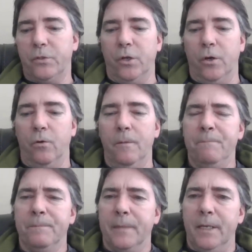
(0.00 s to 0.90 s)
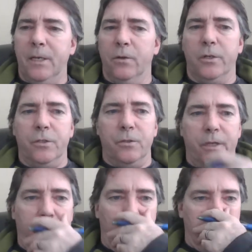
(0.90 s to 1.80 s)
So in order to do
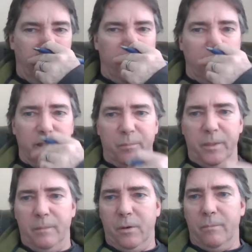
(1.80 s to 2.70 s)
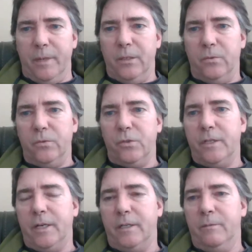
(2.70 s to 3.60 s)
that, I want to talk a little bit about my own
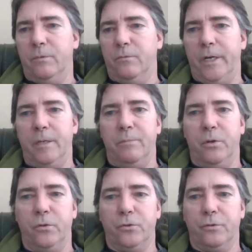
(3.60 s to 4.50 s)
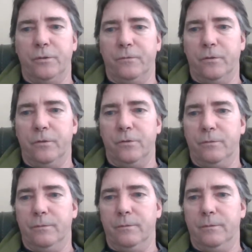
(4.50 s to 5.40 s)
style. I've been writing poetry for as
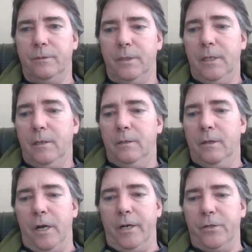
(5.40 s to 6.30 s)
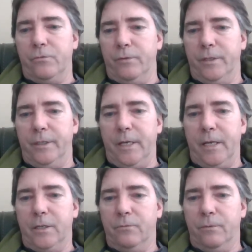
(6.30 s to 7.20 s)
long as really
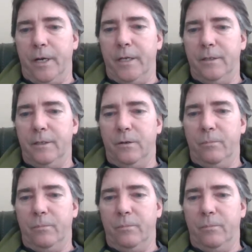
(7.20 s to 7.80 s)
I could write, you know,